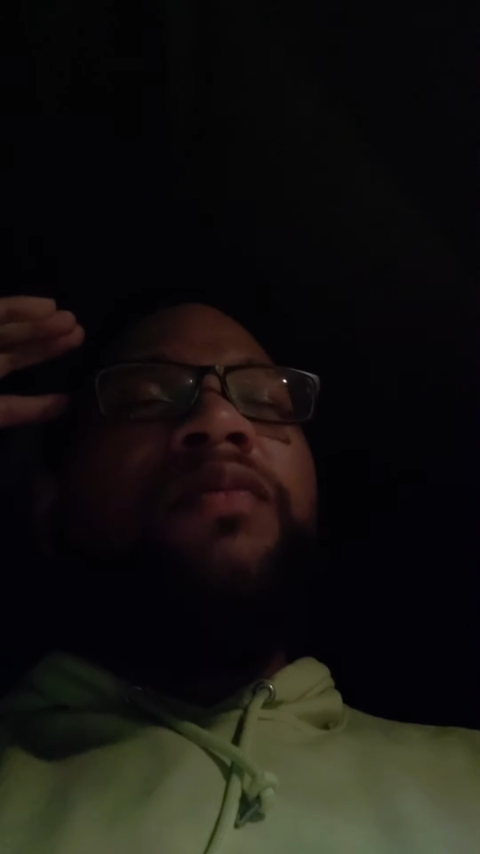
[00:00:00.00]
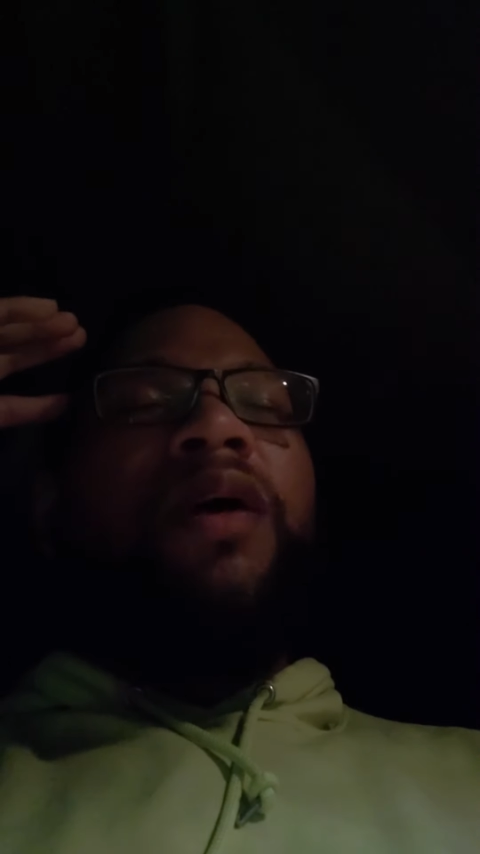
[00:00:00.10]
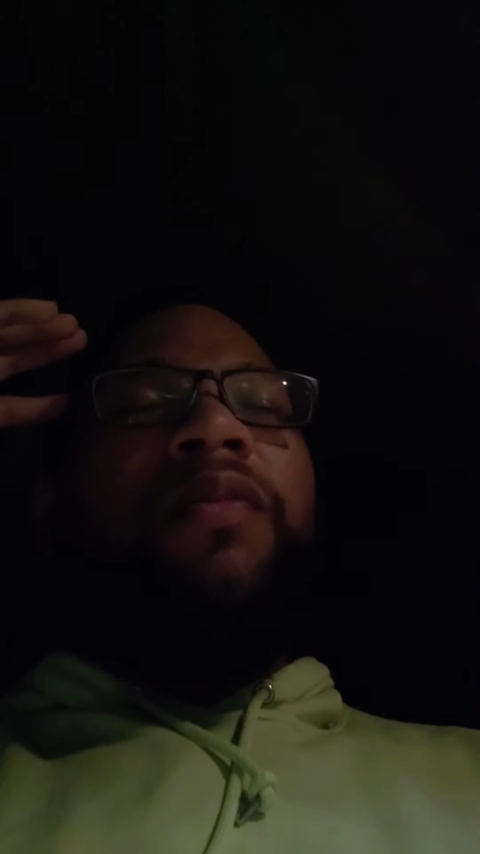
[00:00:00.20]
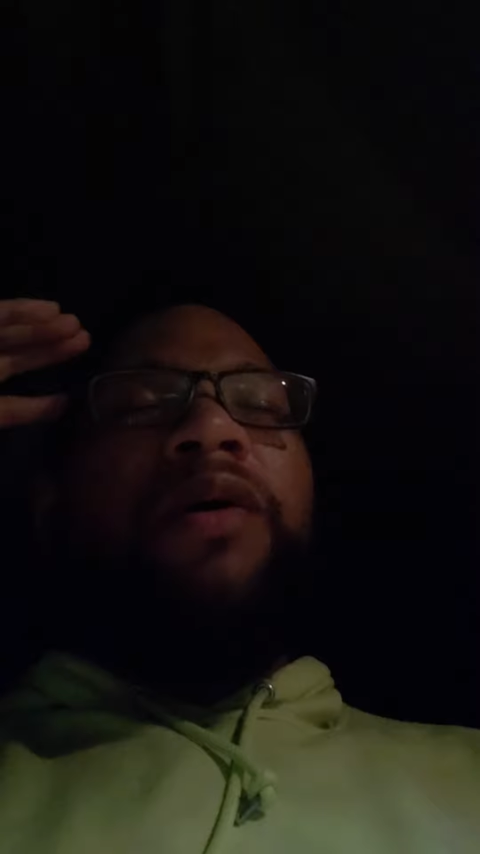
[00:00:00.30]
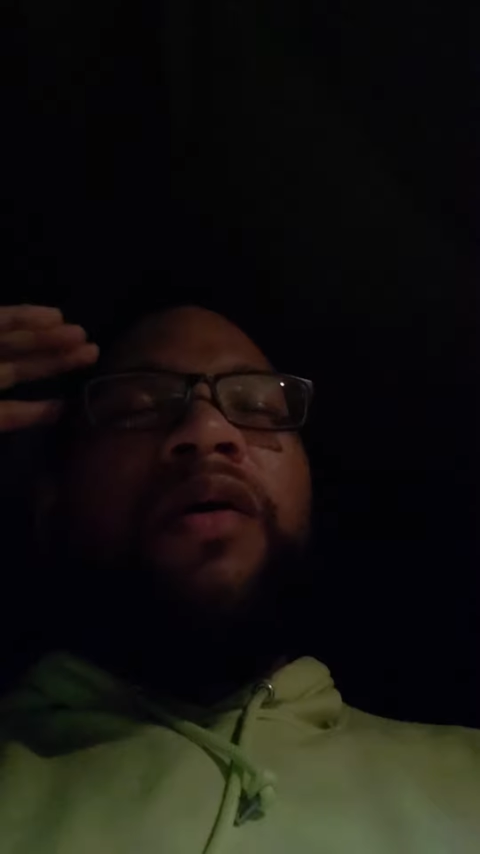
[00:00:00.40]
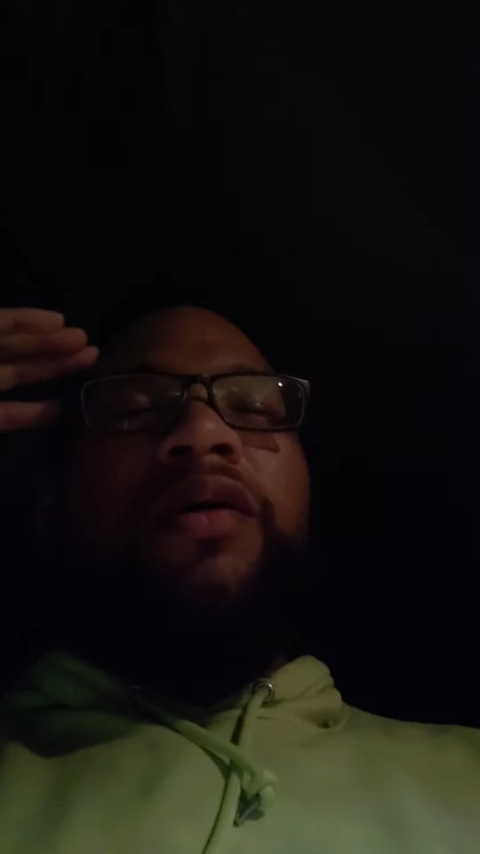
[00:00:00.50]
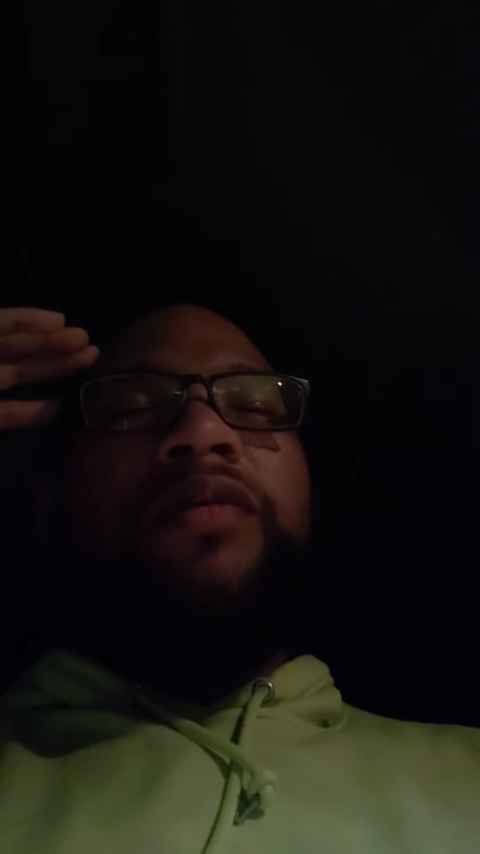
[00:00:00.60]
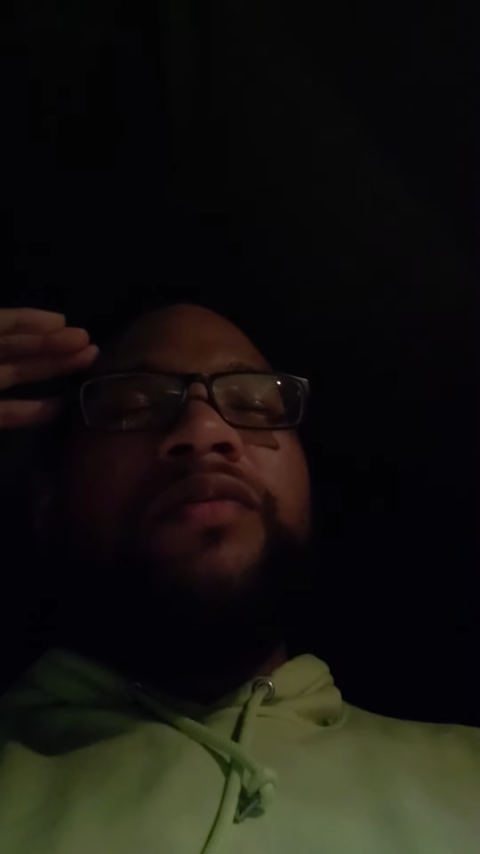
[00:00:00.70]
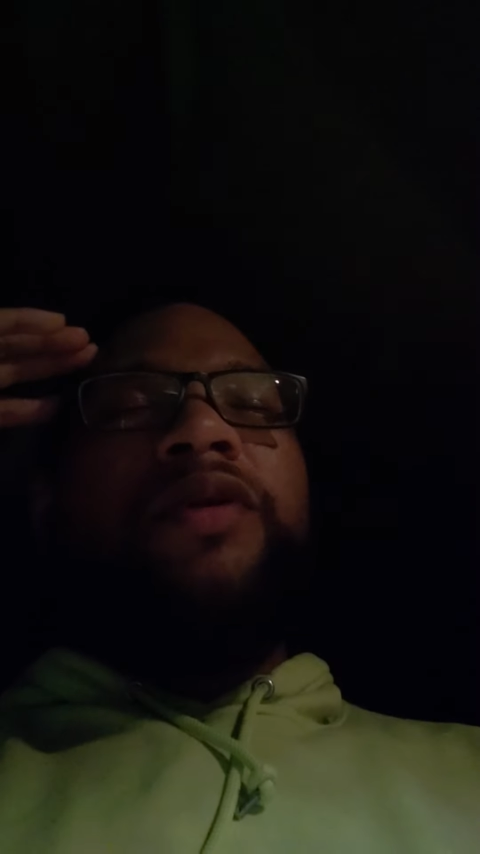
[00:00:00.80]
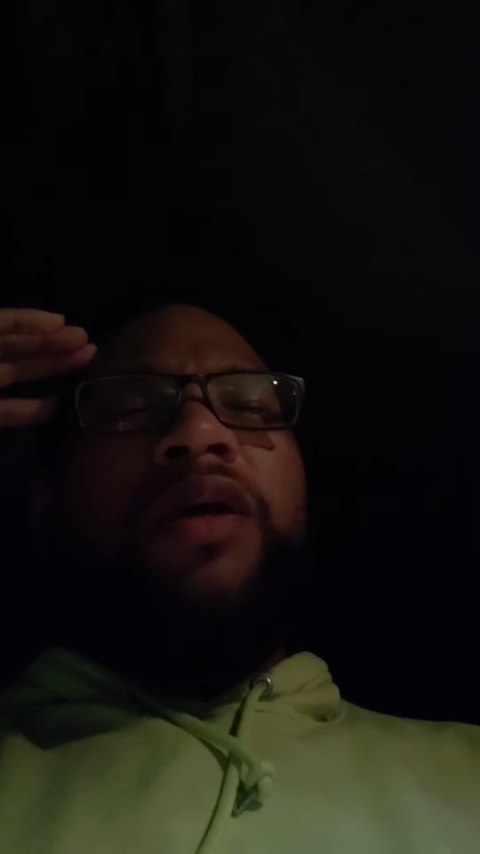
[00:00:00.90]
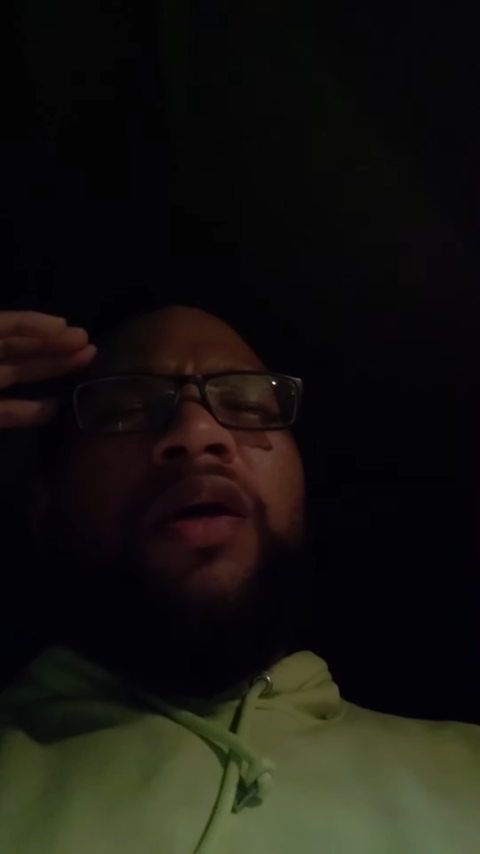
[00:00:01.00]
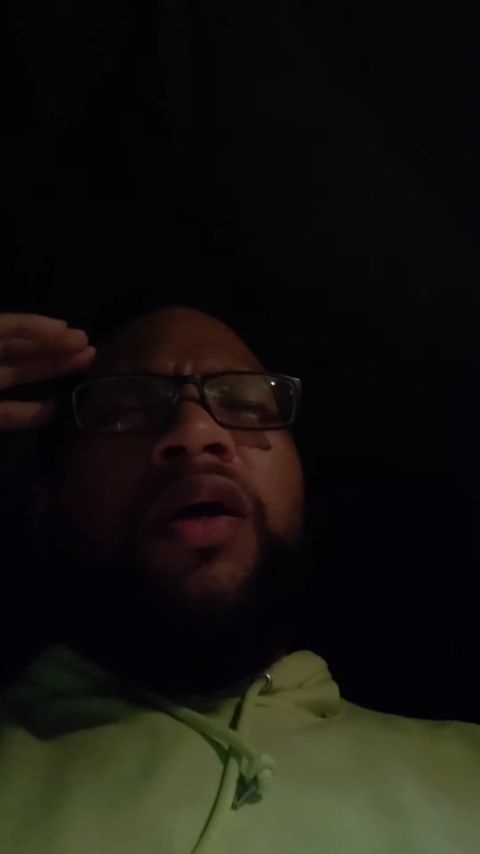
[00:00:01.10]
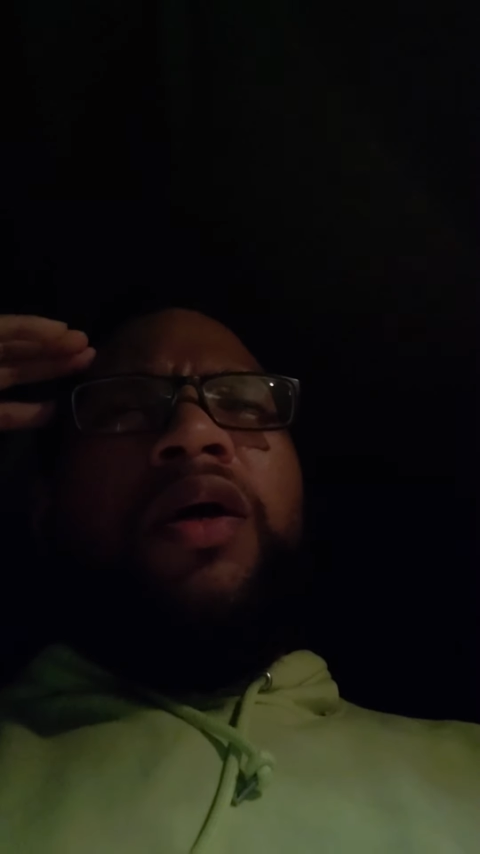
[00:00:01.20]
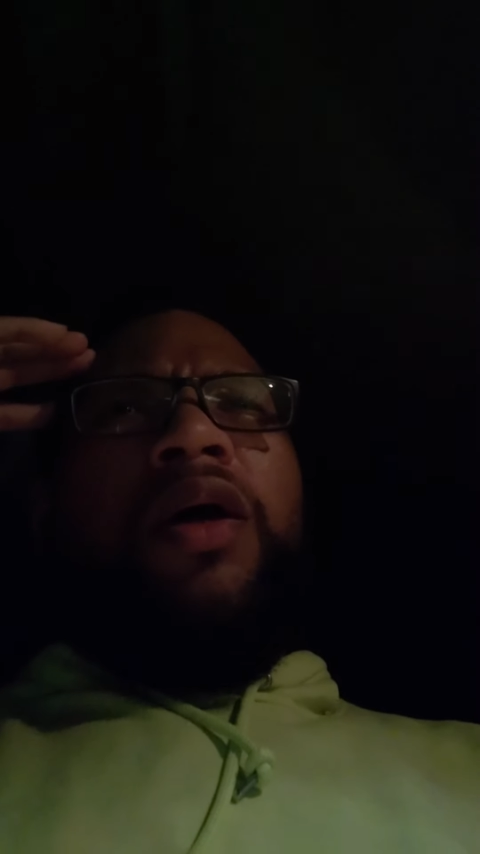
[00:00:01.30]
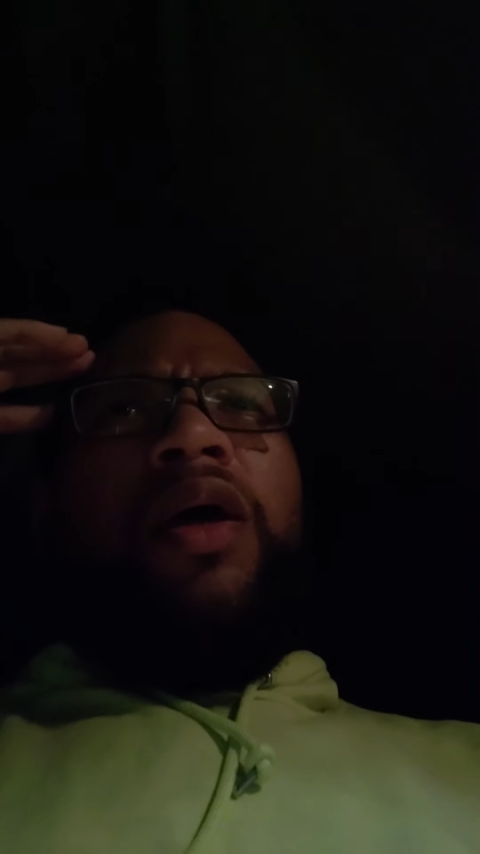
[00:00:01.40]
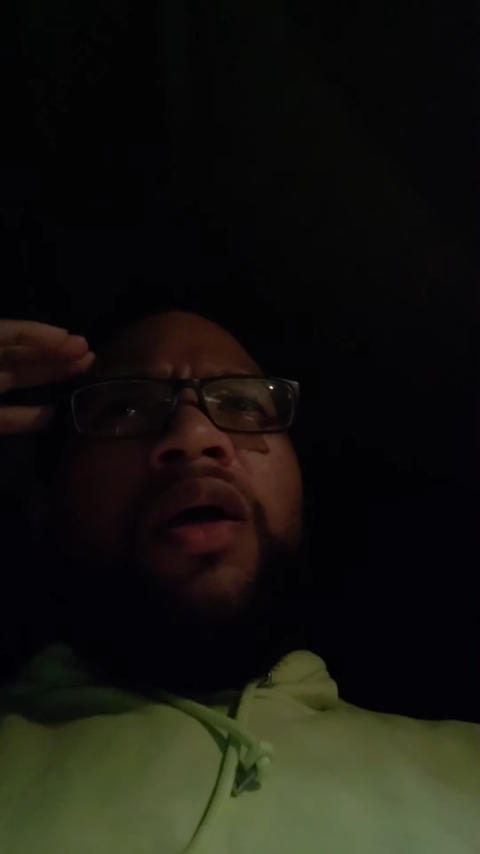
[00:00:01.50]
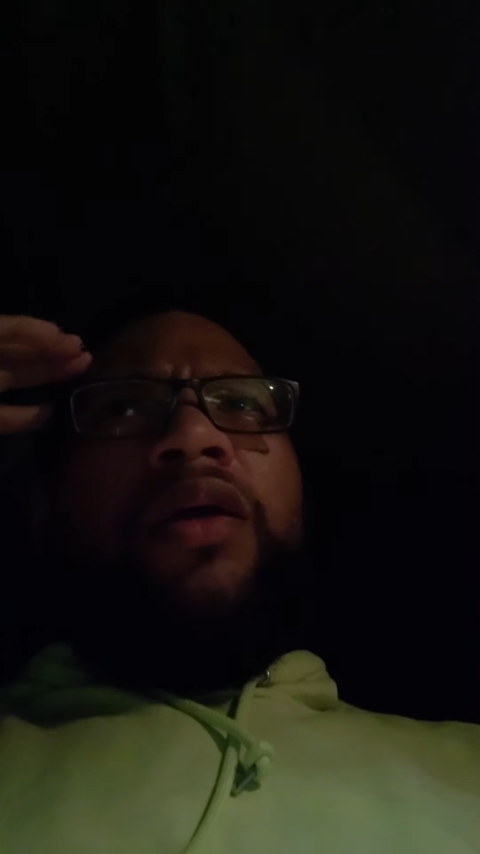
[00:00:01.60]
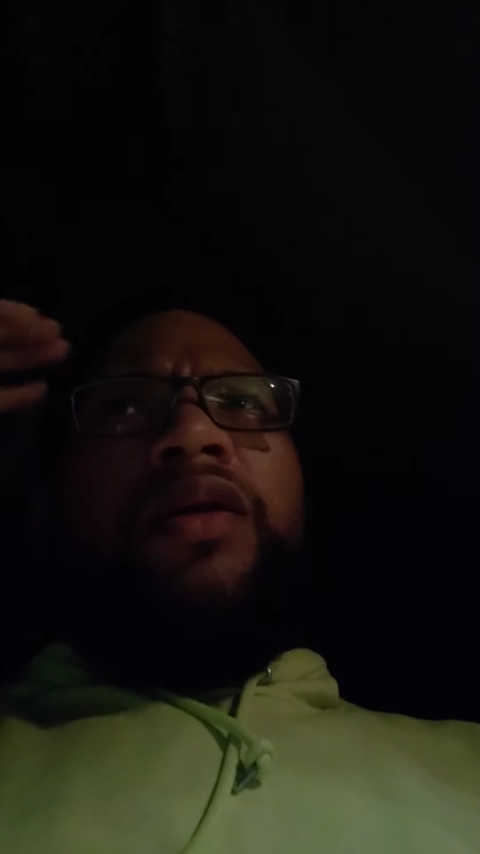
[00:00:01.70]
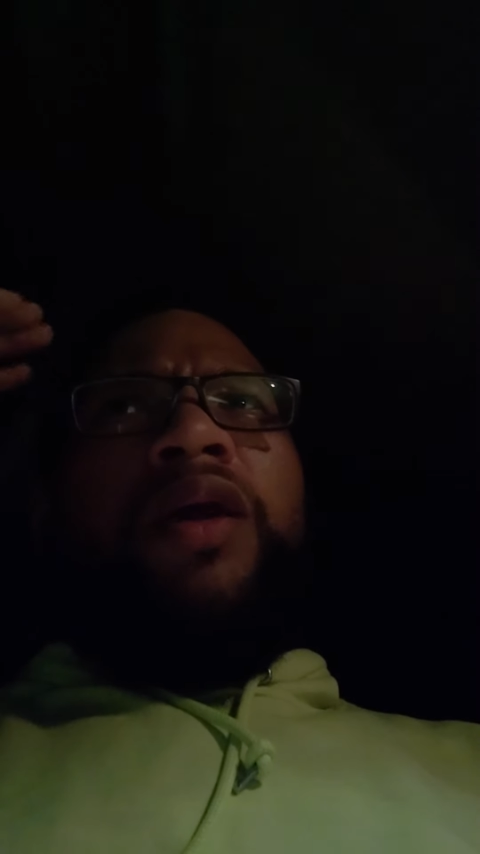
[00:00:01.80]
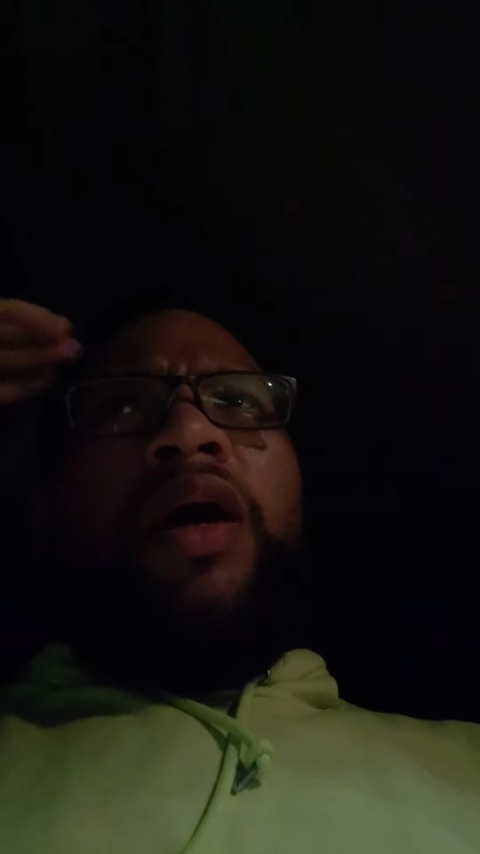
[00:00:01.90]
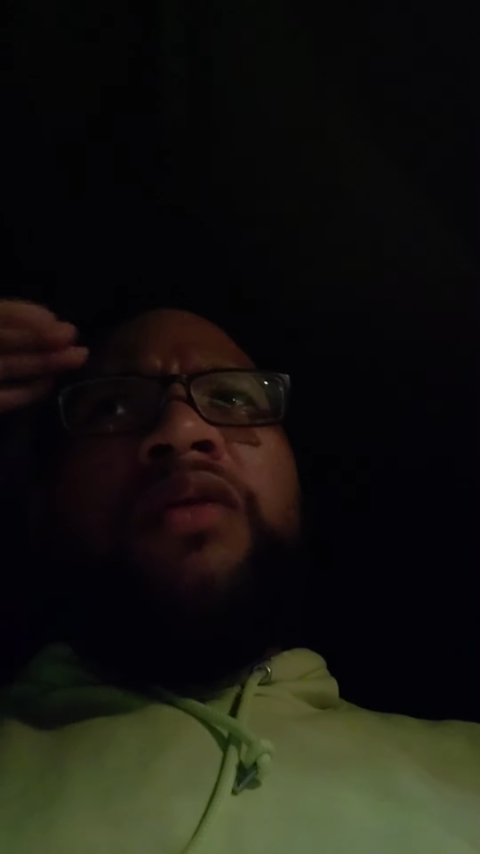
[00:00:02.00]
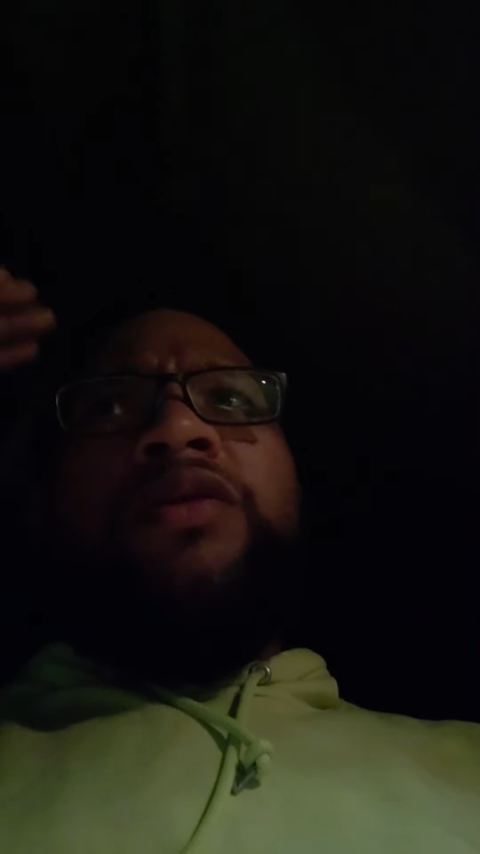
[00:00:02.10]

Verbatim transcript: bottom of my heart, not